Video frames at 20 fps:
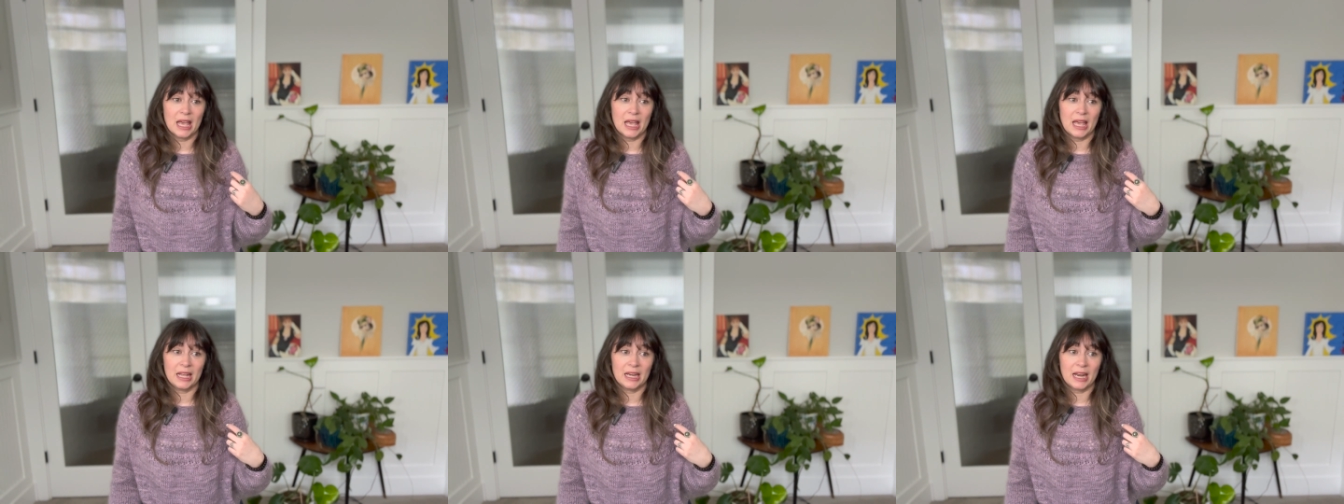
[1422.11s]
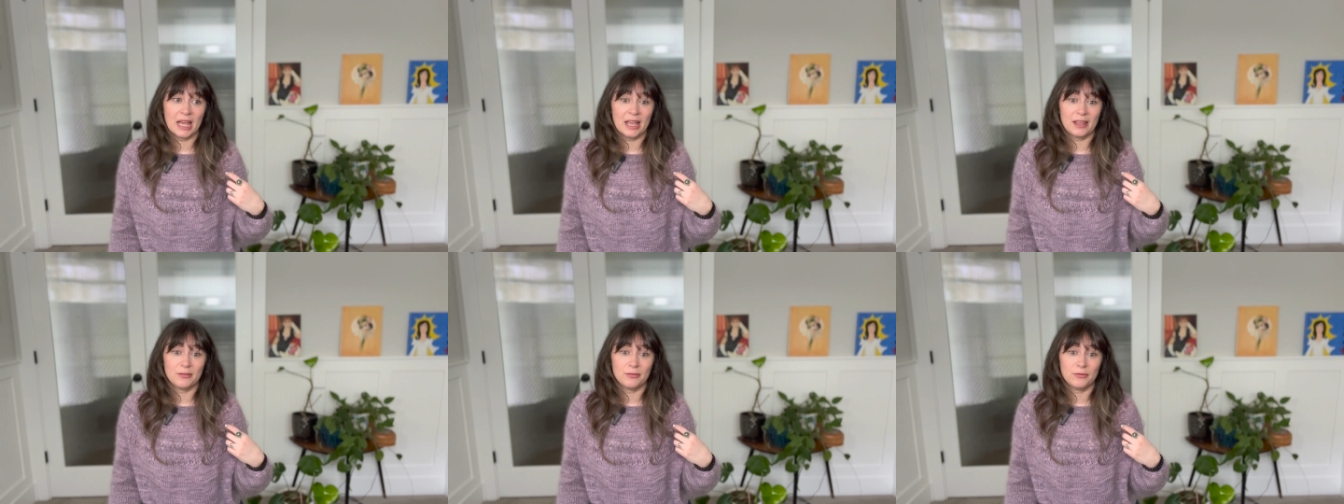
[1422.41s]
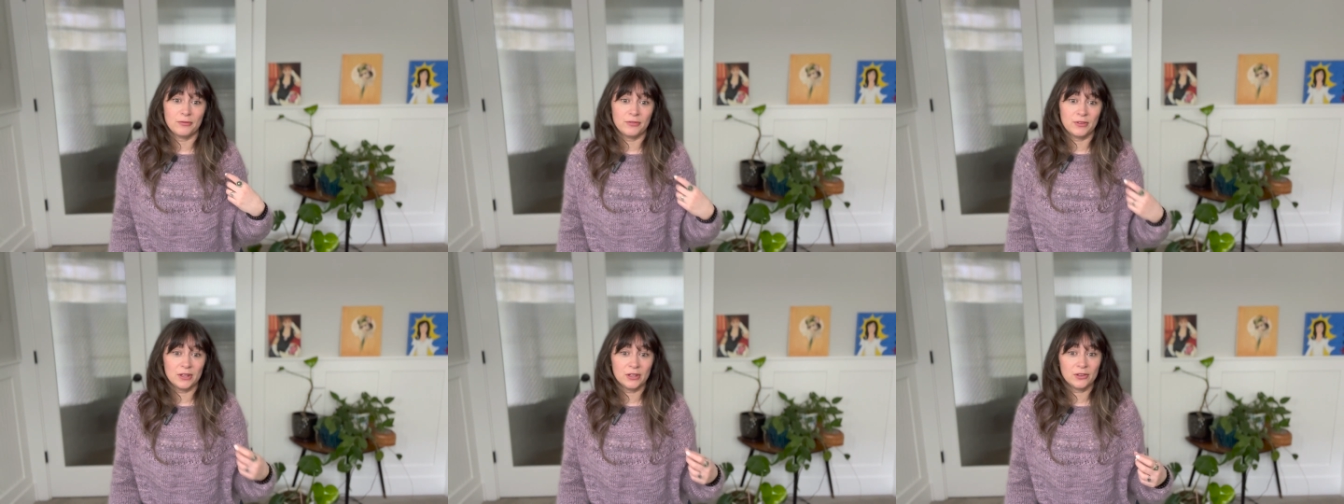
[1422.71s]
And I
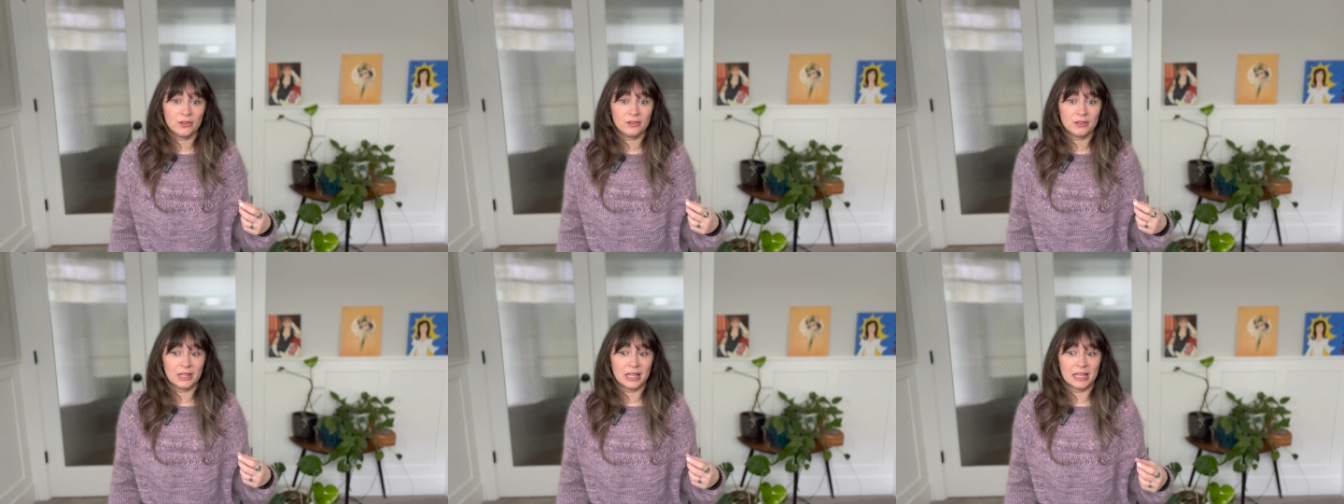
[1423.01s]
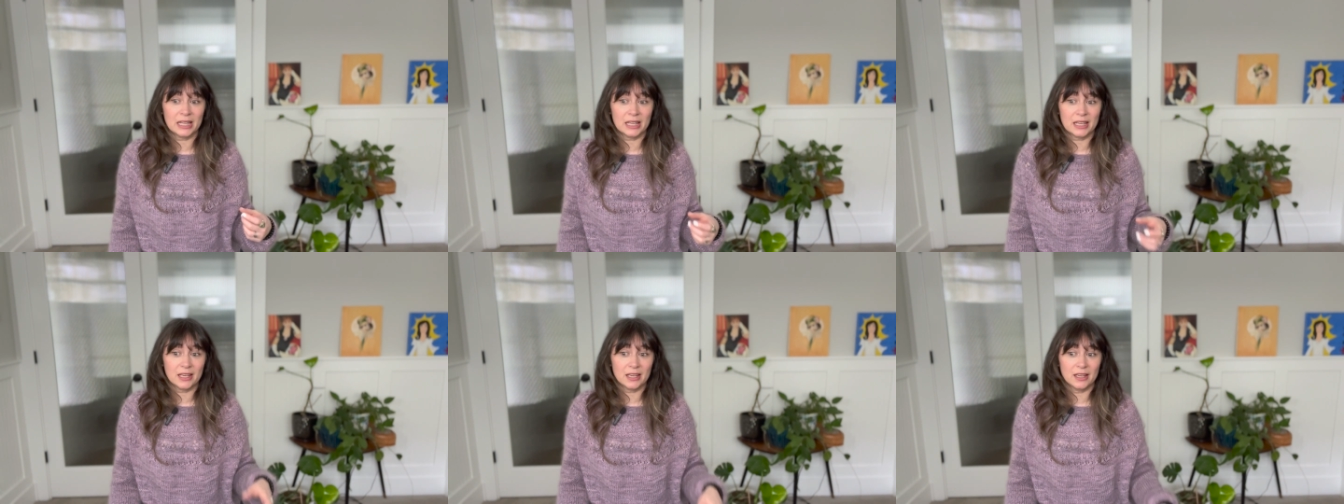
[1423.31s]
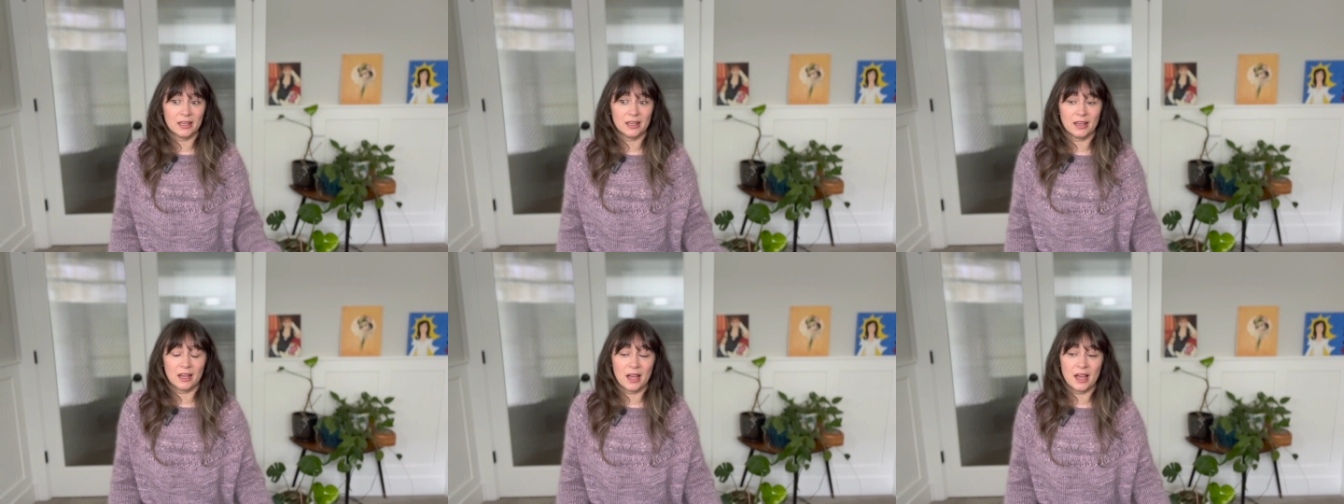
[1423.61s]
feel like
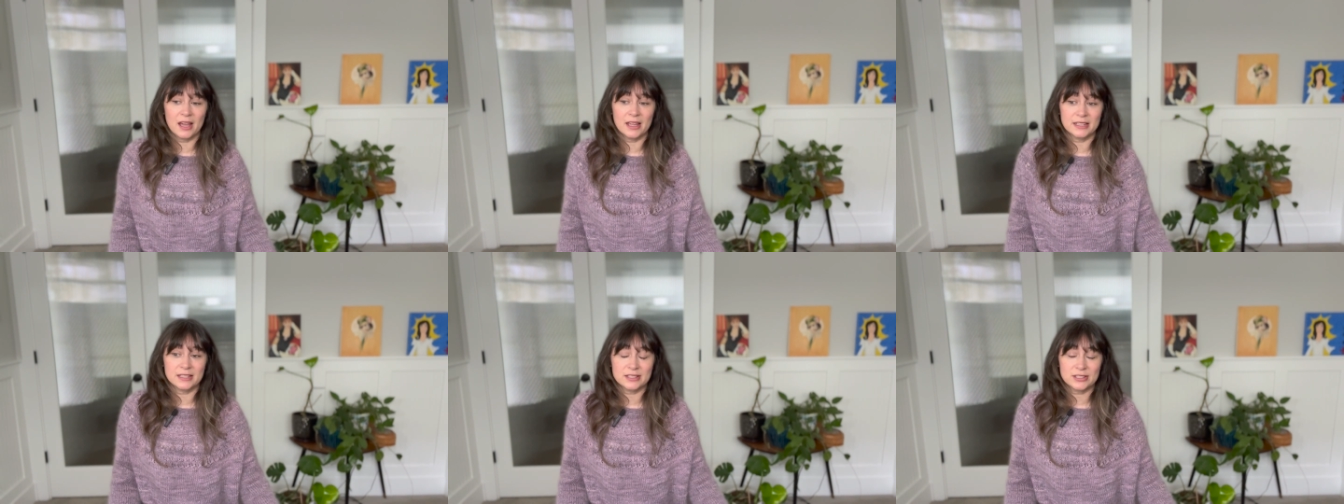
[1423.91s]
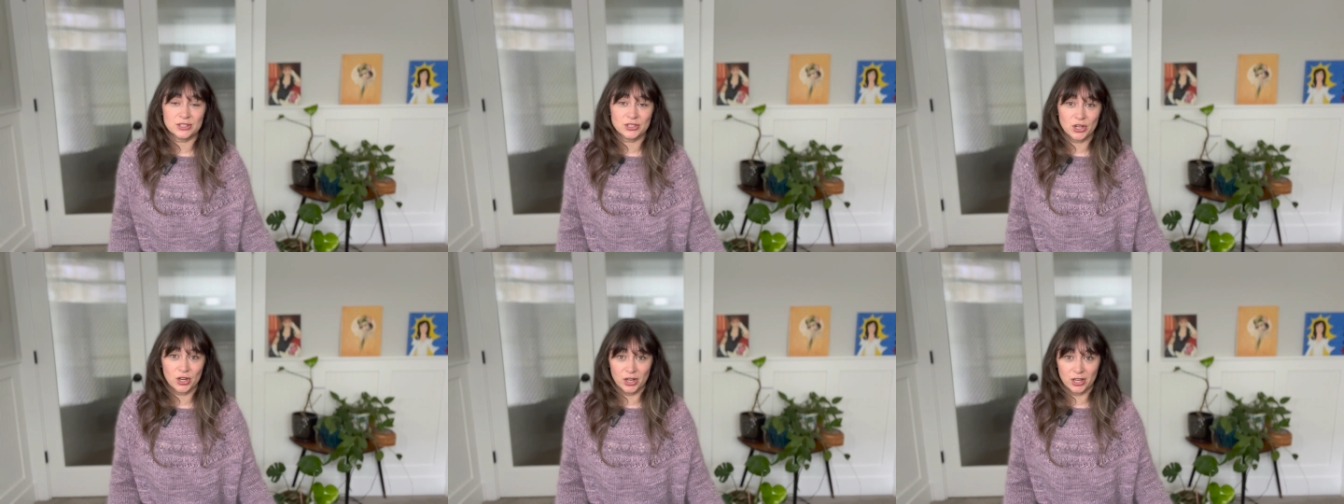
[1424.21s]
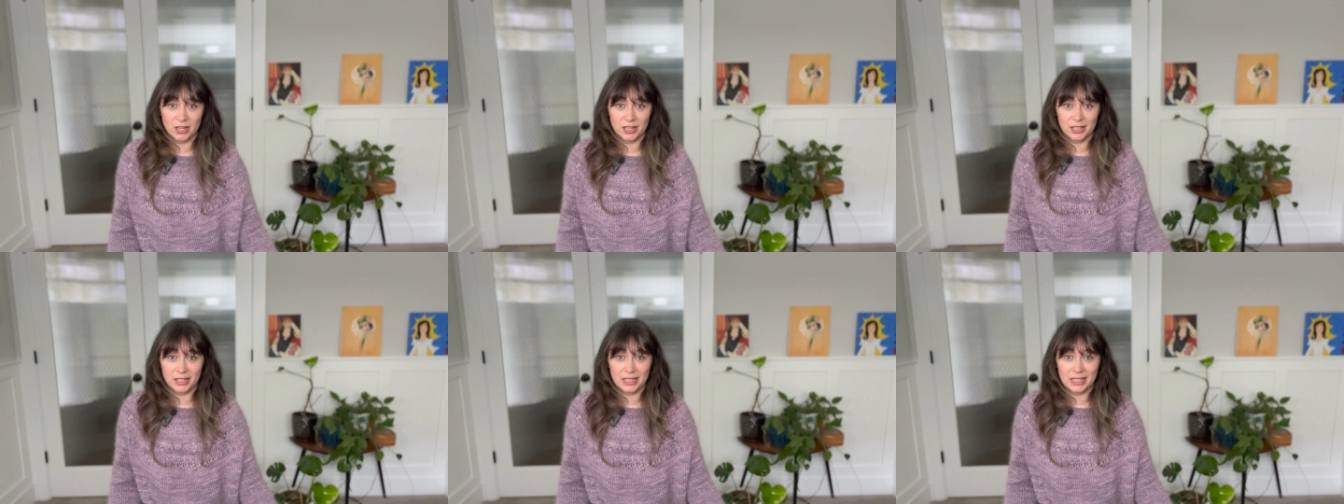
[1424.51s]
I
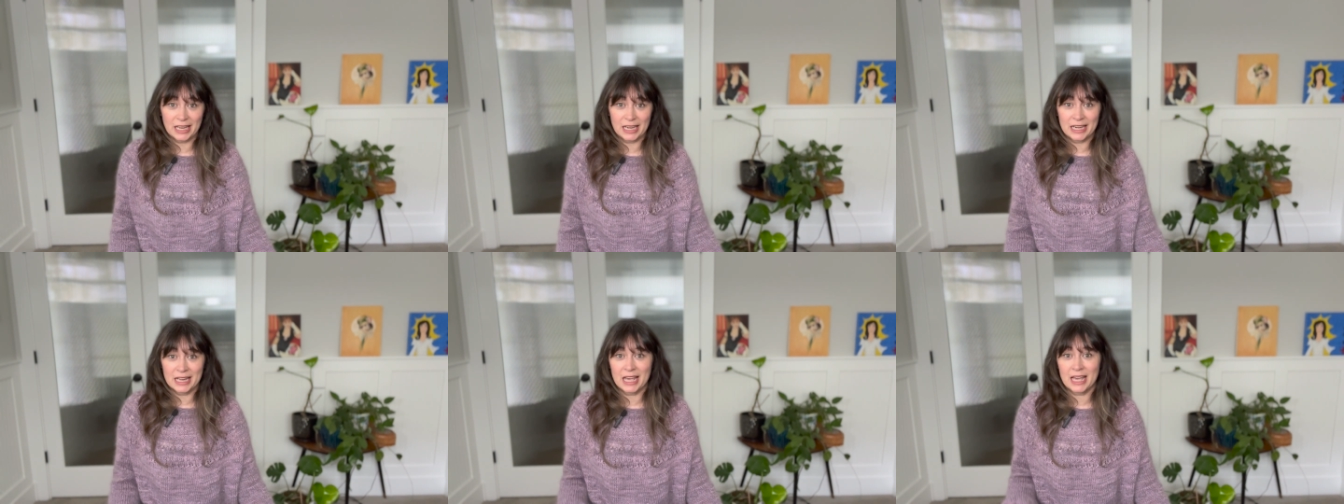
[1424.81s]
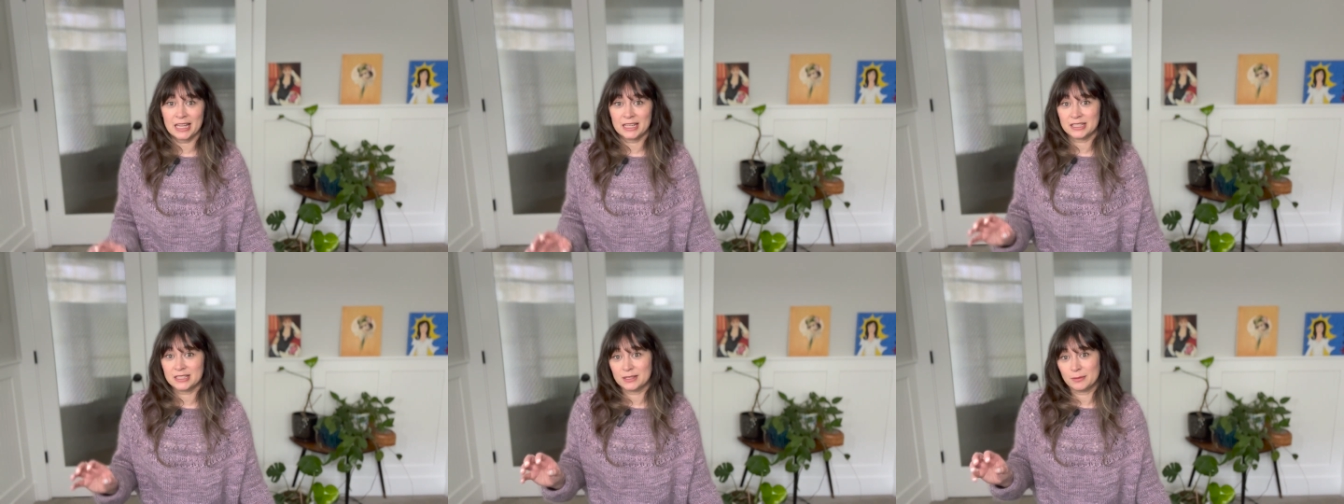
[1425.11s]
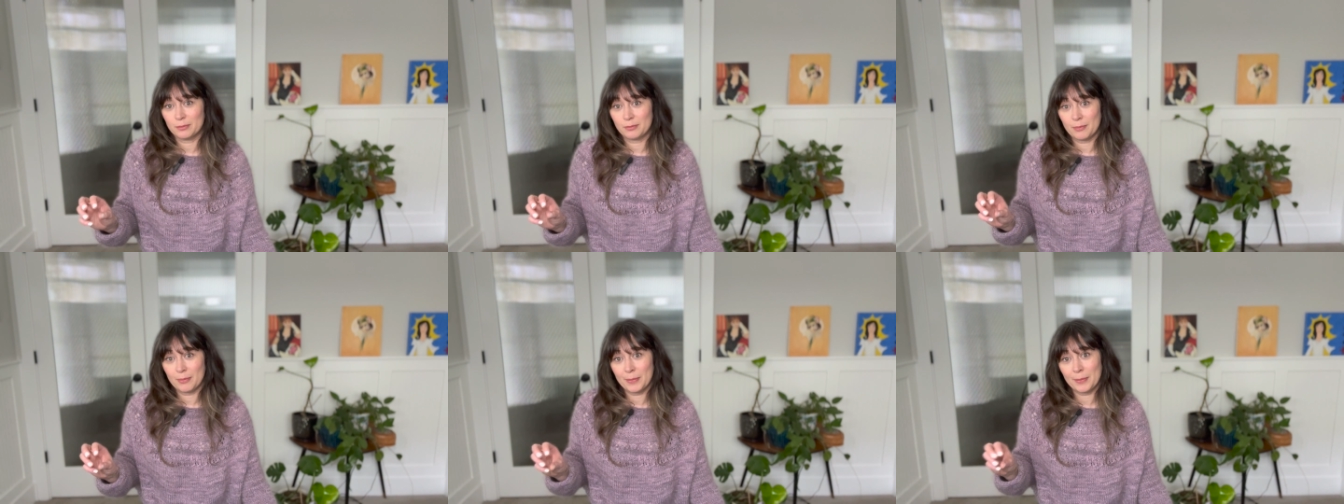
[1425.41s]
started it and had to